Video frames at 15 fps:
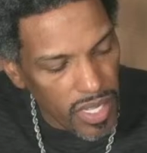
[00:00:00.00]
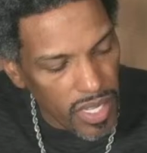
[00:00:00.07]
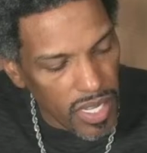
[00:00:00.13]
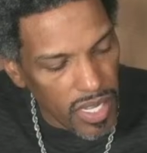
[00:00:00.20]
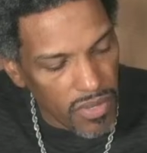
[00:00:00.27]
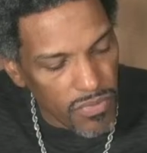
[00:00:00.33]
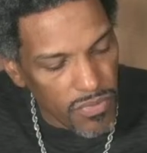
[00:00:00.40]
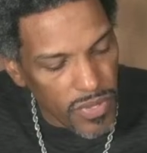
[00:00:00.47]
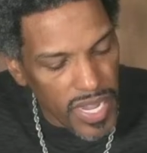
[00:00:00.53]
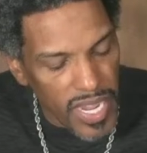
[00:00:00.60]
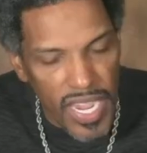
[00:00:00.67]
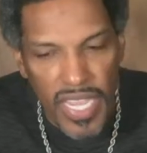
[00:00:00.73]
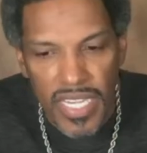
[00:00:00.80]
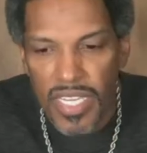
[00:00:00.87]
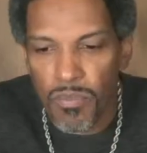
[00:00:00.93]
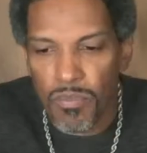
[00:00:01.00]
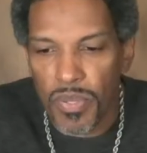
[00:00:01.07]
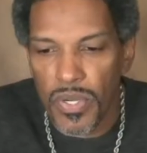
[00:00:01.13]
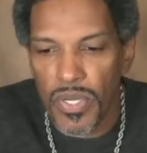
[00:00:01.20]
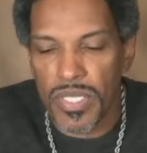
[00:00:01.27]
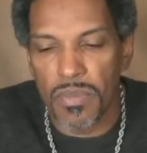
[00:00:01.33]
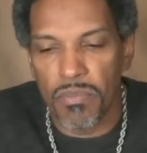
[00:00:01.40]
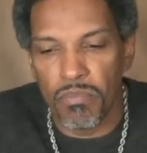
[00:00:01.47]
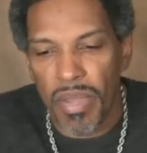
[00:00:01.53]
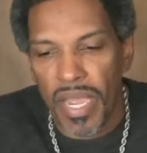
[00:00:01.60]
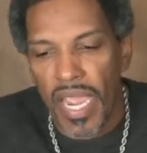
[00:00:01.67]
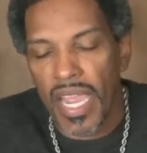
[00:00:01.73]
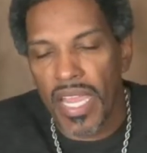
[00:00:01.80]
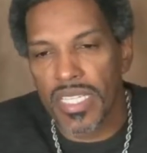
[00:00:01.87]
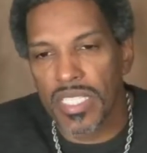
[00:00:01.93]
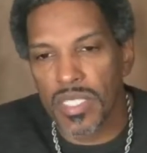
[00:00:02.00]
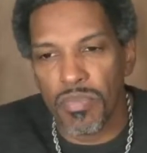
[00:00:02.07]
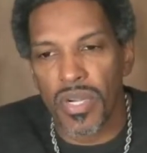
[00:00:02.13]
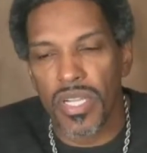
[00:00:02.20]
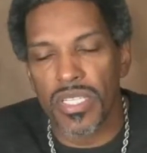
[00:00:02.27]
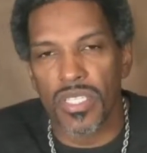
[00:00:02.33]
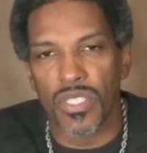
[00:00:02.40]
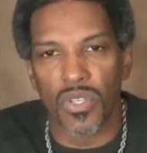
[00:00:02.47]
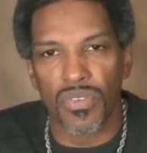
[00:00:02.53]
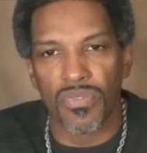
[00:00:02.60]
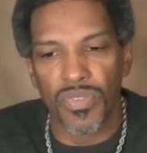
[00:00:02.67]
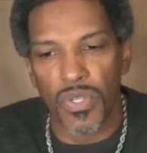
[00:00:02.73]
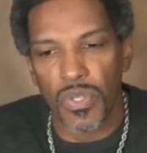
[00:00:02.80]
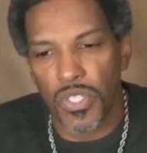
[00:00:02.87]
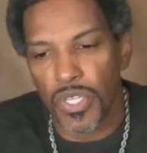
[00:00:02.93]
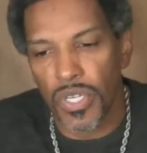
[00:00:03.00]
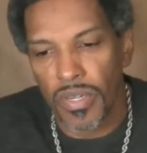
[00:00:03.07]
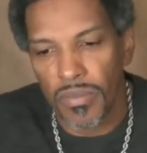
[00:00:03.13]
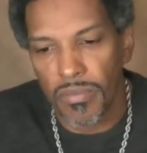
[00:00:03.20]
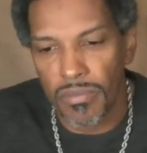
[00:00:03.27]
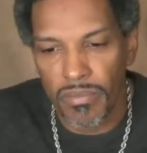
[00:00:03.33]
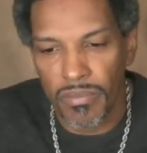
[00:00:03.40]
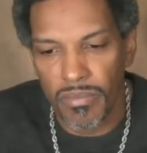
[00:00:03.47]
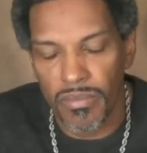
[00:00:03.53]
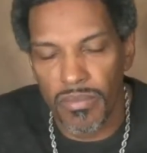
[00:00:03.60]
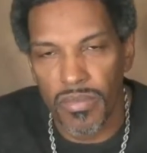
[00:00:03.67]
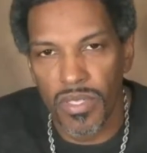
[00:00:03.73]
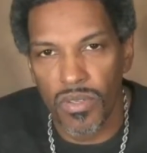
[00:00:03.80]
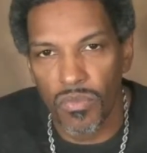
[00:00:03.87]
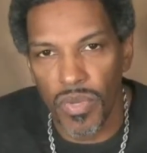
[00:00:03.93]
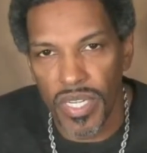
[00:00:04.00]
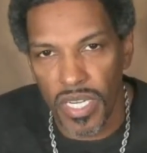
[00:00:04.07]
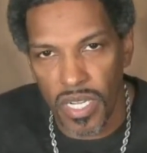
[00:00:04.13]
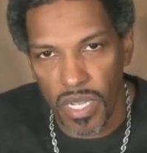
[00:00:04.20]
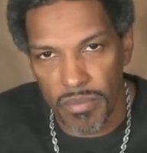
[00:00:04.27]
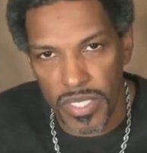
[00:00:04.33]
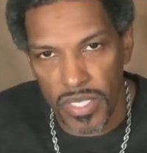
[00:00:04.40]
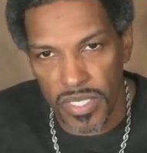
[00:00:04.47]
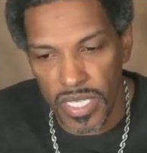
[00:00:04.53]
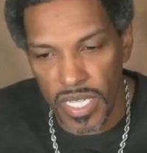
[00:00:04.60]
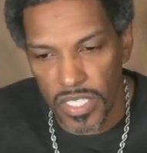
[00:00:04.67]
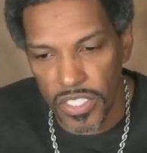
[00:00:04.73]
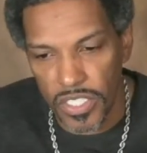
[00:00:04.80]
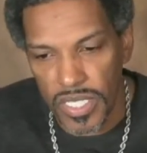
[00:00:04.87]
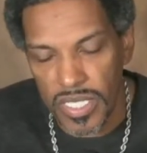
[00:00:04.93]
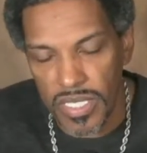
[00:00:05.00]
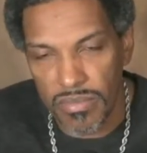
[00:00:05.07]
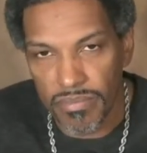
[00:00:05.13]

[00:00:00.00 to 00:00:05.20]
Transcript: of any person, past, present, or future, when it comes to intelligence.